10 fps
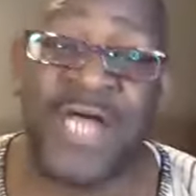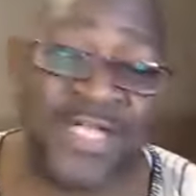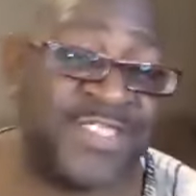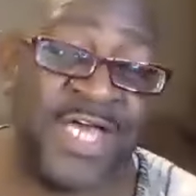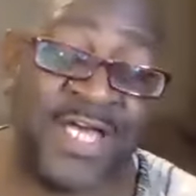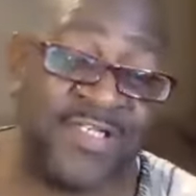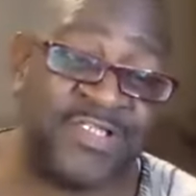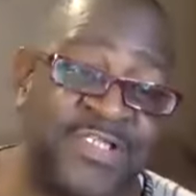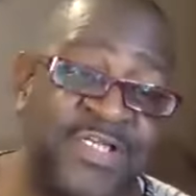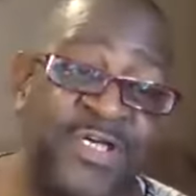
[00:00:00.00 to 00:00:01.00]
that
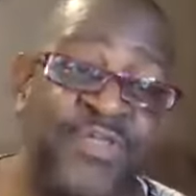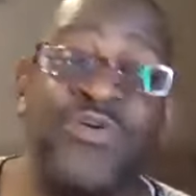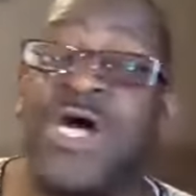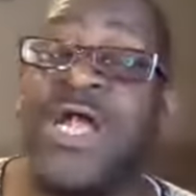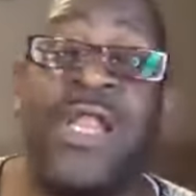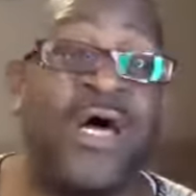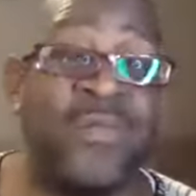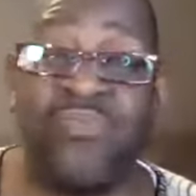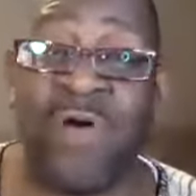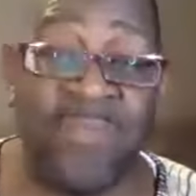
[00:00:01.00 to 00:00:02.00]
text, you got a lot
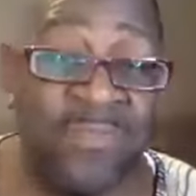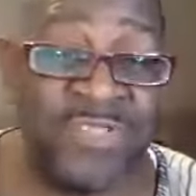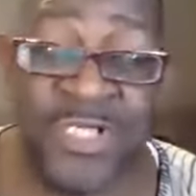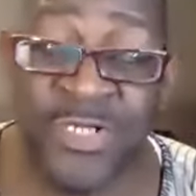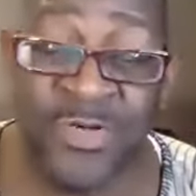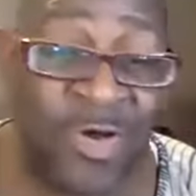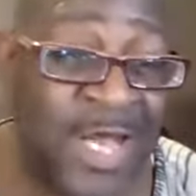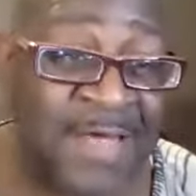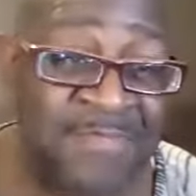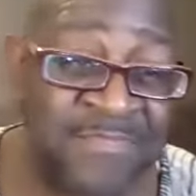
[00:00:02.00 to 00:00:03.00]
of problems in your life.